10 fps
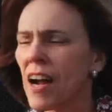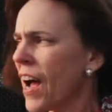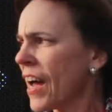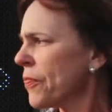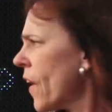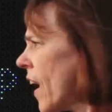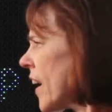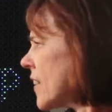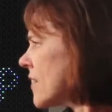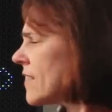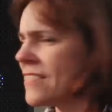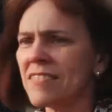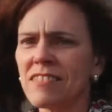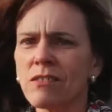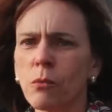I thought,
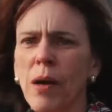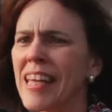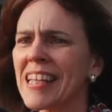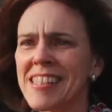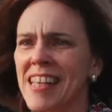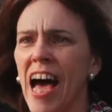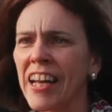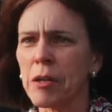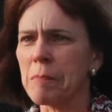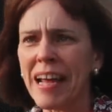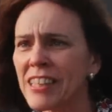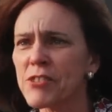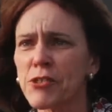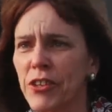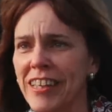we need a sign on Main
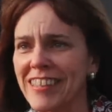Street.